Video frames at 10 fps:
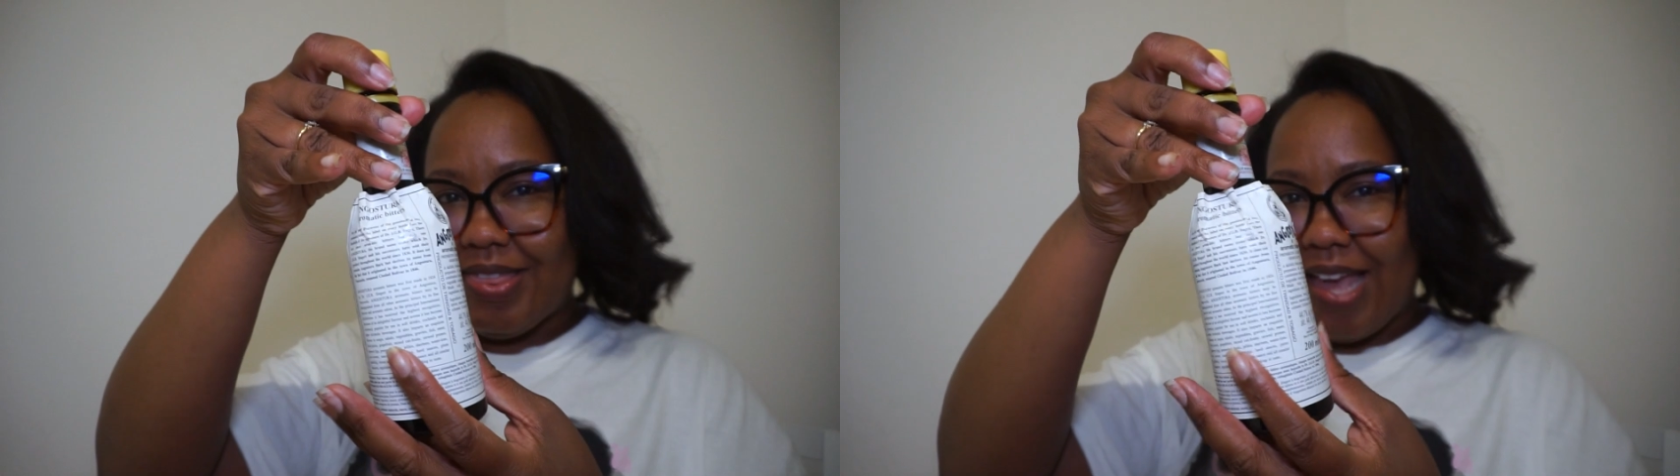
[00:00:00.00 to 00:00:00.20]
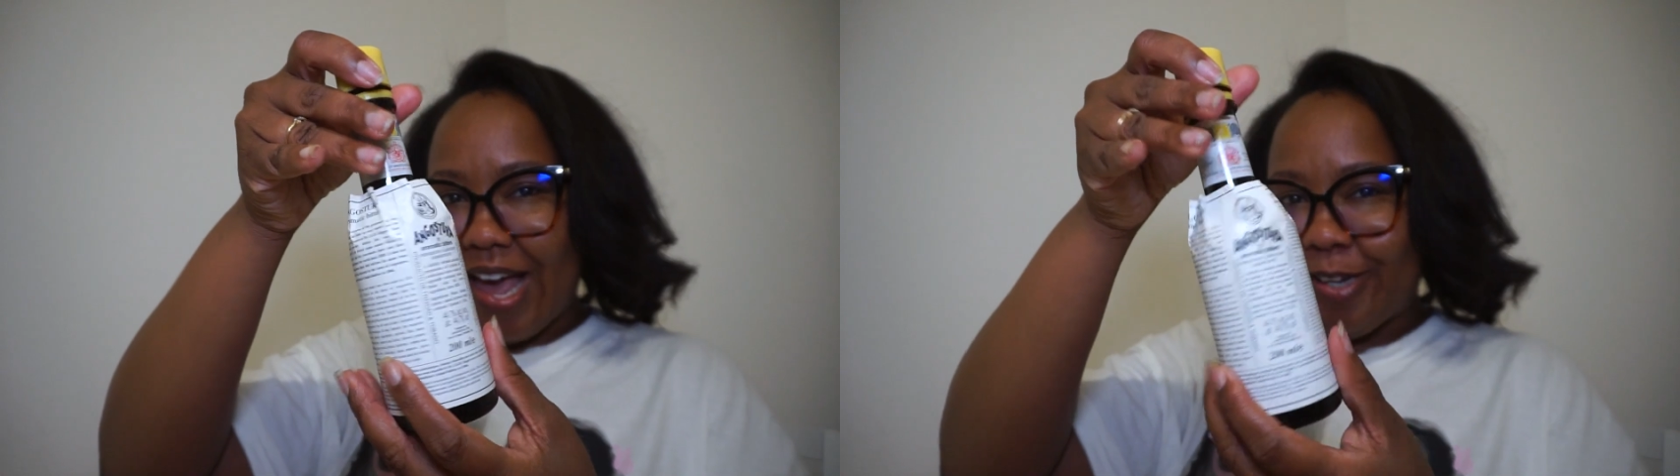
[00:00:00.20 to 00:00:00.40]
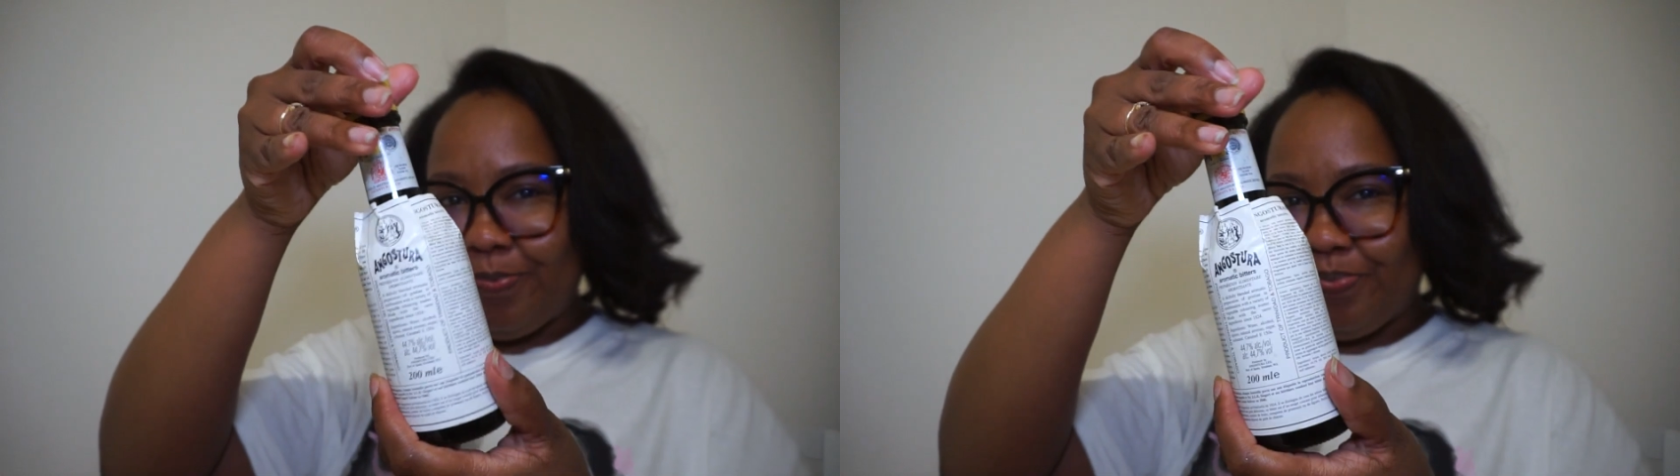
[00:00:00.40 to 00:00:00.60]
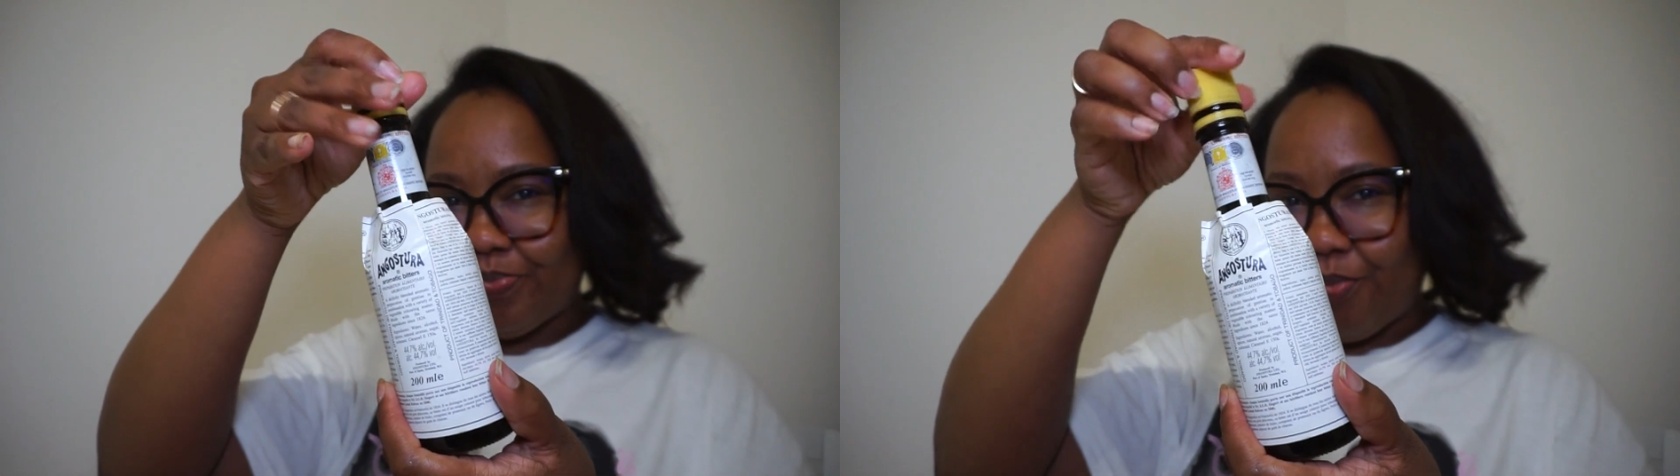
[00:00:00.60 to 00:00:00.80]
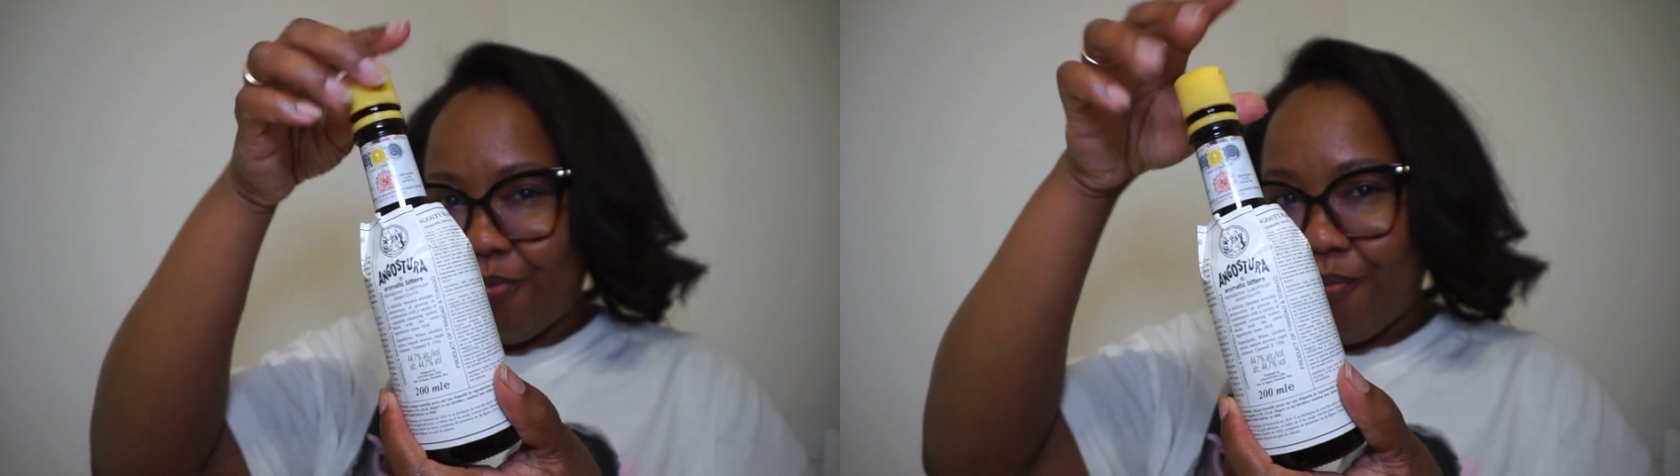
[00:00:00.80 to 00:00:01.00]
then
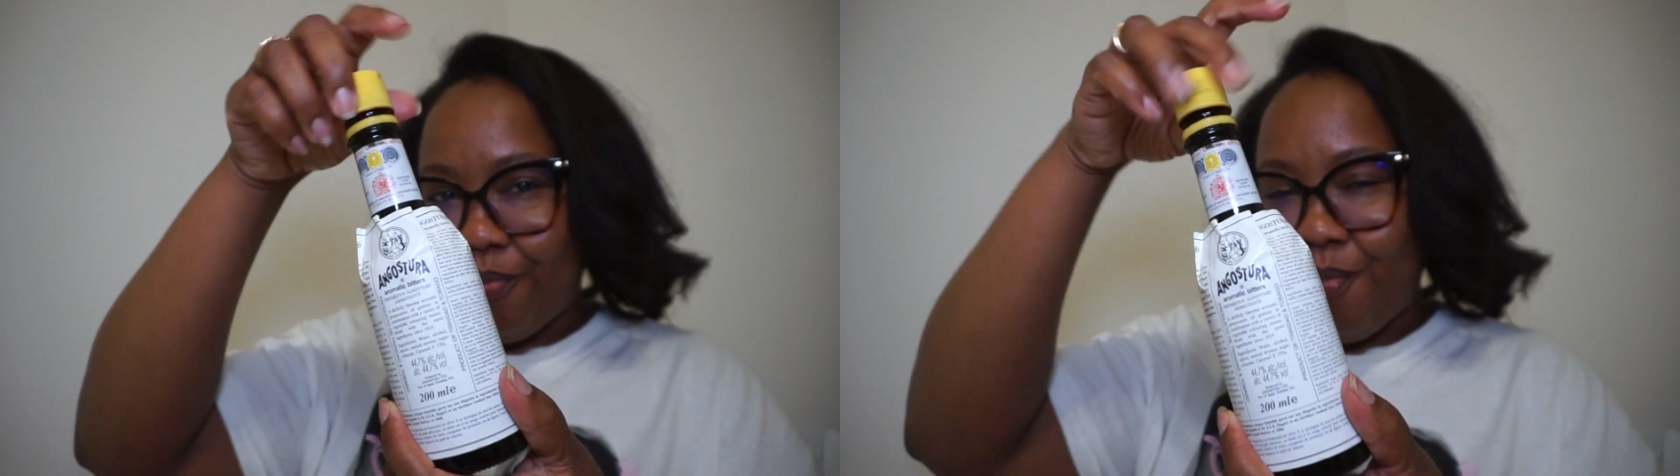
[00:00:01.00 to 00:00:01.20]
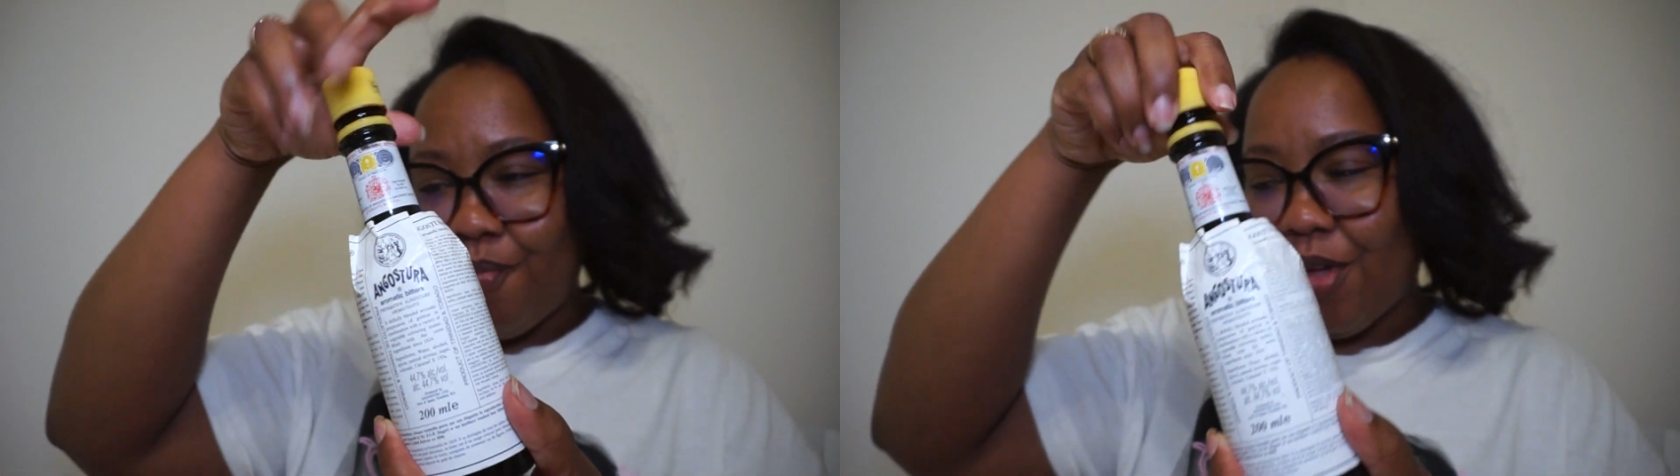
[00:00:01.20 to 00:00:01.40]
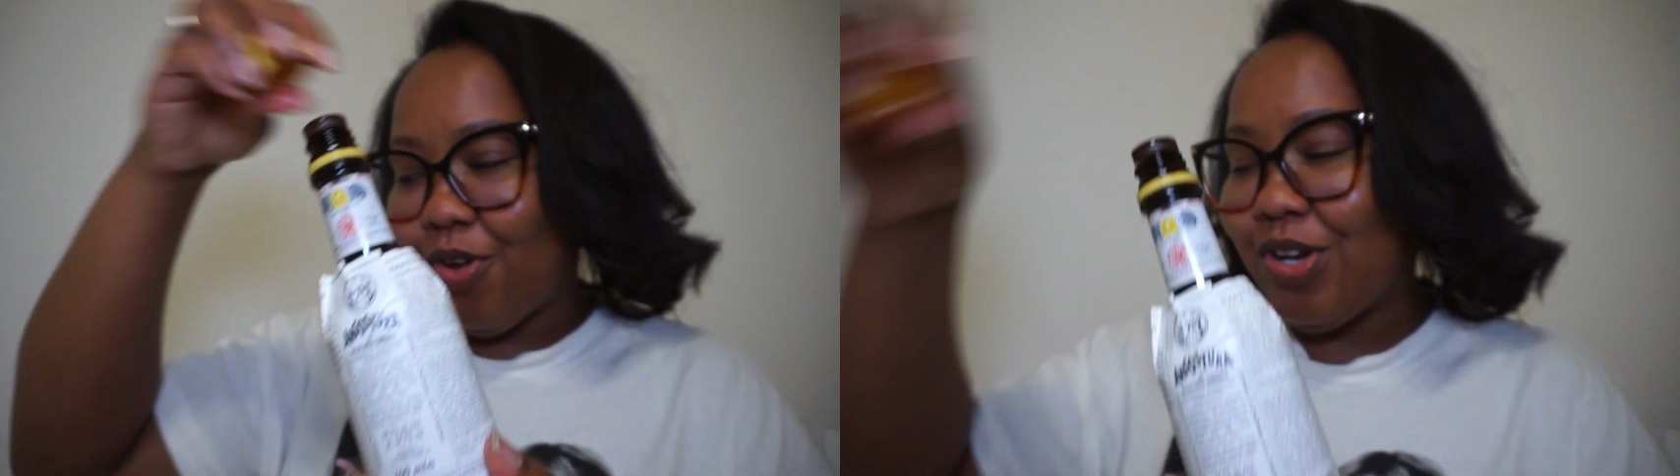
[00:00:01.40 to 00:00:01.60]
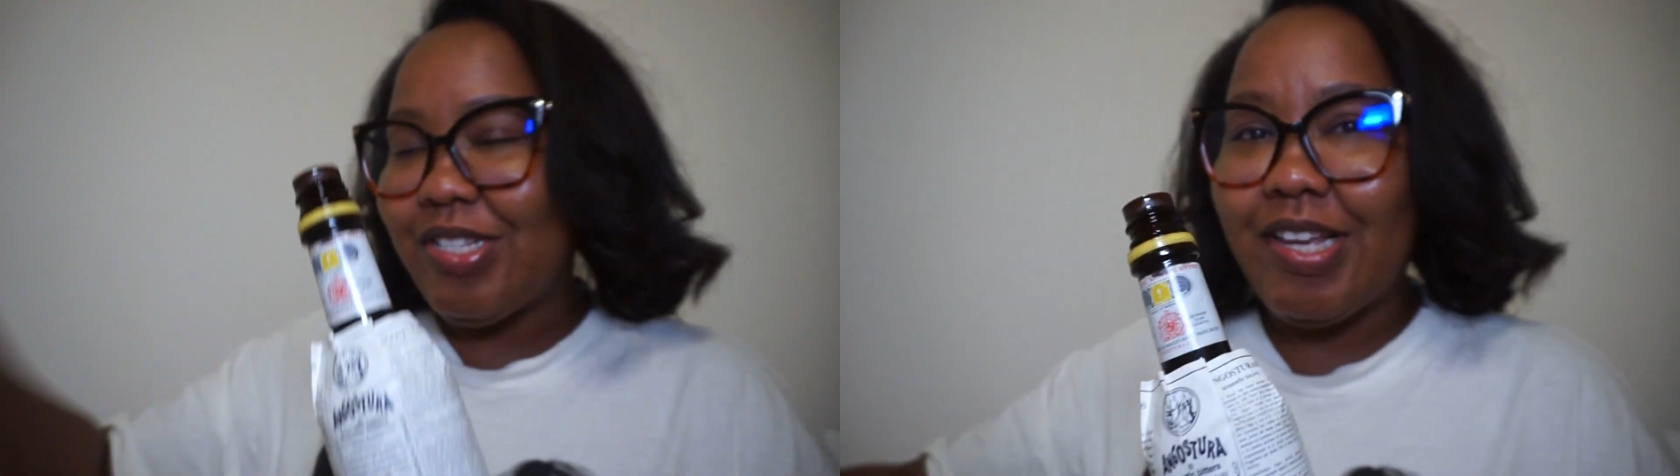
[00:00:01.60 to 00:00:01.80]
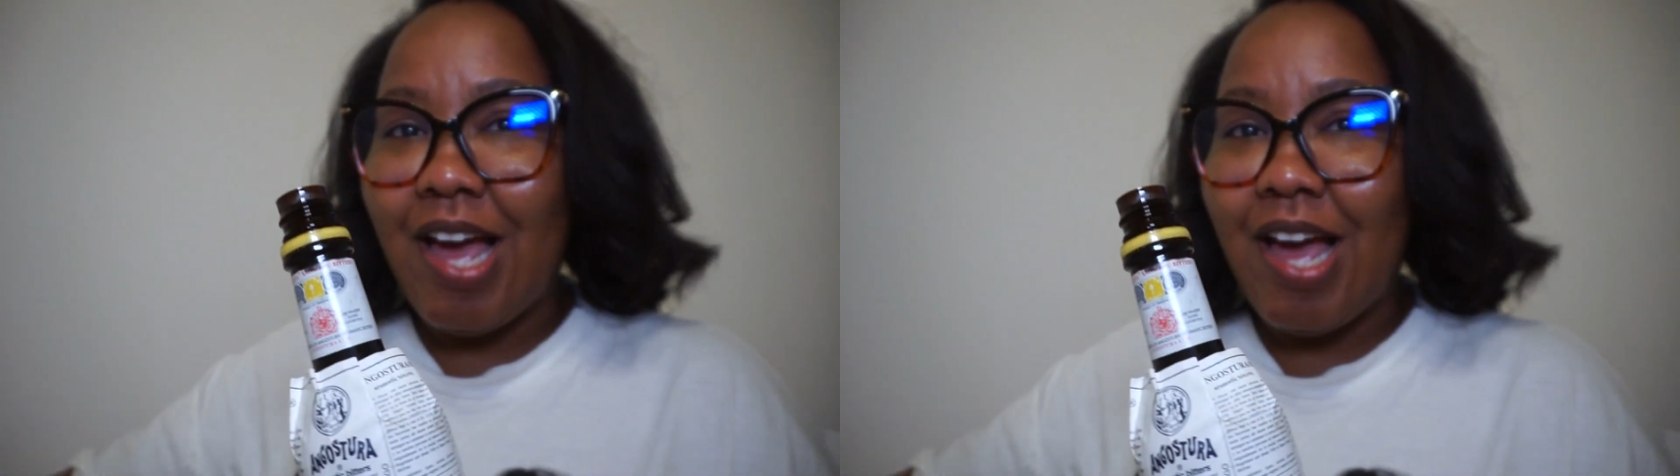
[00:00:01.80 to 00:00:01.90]
we're gonna take